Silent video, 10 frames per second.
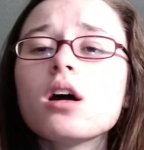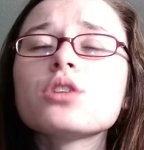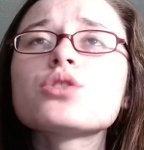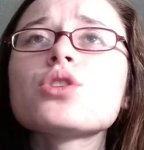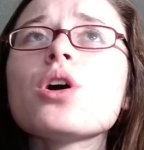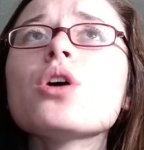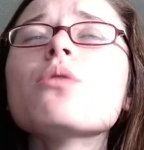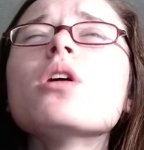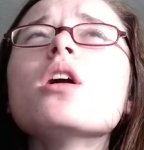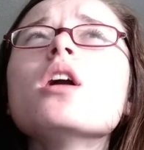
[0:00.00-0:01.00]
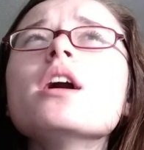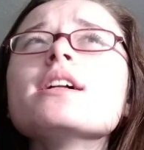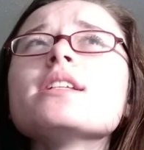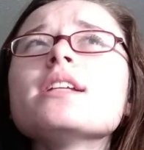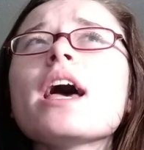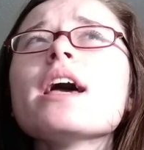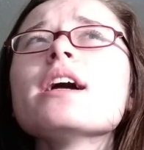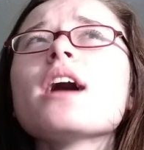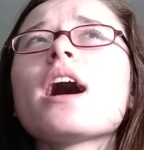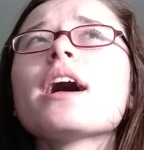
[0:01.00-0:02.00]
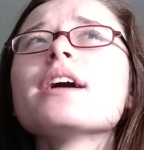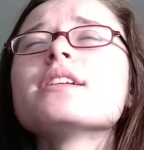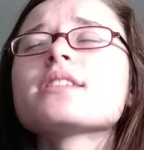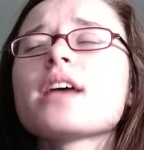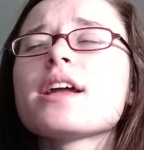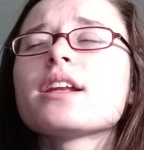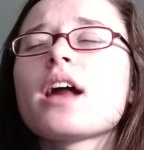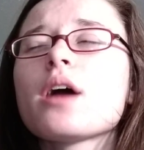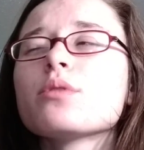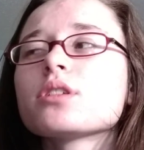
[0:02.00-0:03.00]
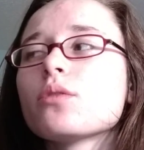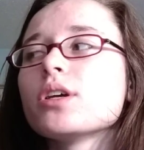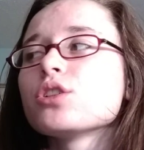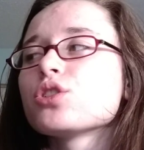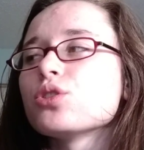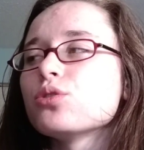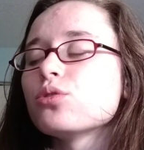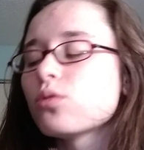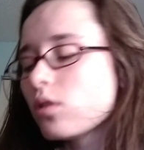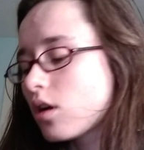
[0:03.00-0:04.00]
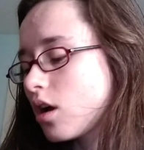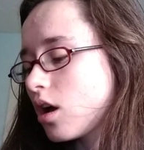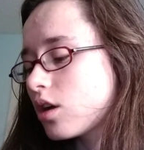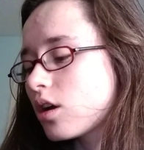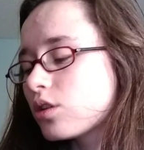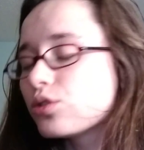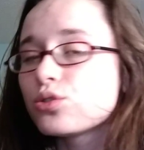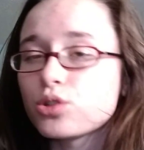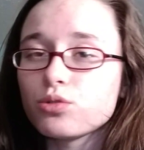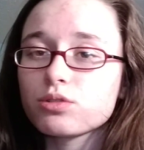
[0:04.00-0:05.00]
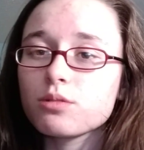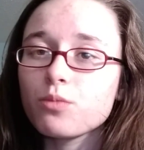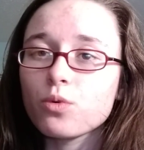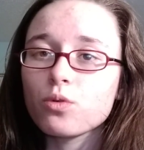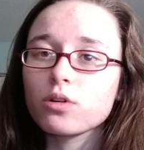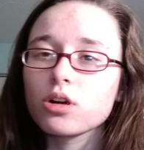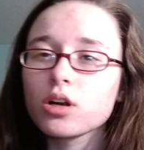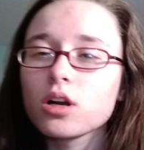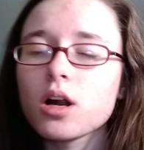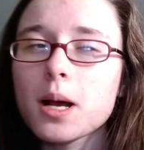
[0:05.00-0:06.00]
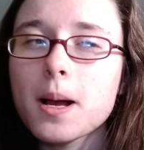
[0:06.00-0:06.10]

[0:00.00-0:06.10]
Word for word: So today I decided I was going to do some more